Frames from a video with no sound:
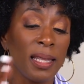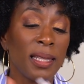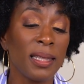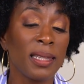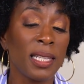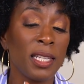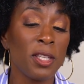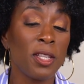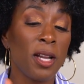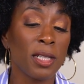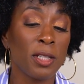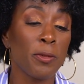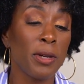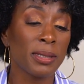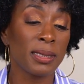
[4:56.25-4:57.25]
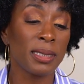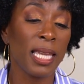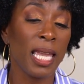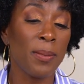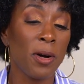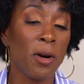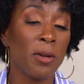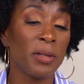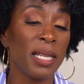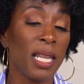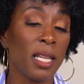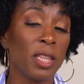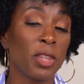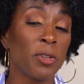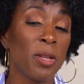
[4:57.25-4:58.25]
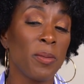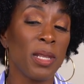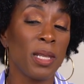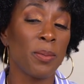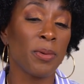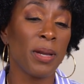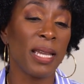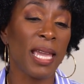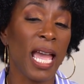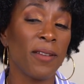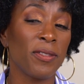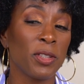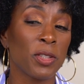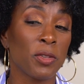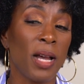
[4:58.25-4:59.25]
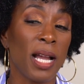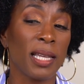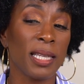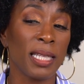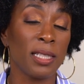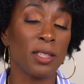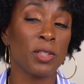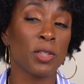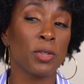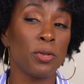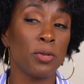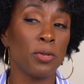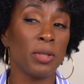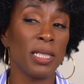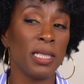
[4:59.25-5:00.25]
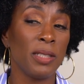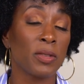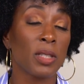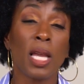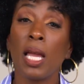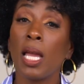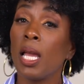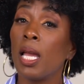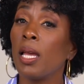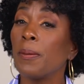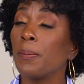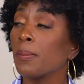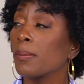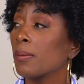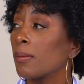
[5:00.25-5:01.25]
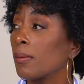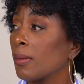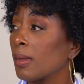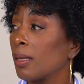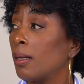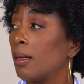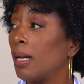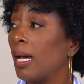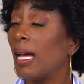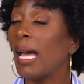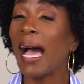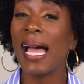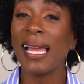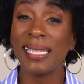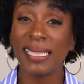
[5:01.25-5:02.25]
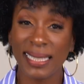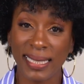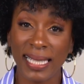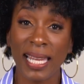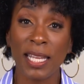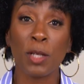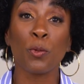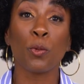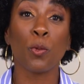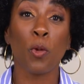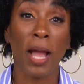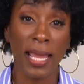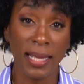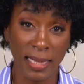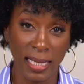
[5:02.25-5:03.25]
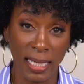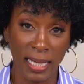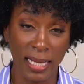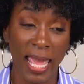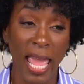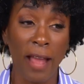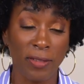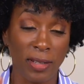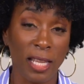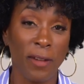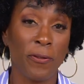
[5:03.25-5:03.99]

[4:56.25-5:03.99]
Then the Young and the Restless came on and had a 30-minute break after so I could get to school and leave. I decided right then after that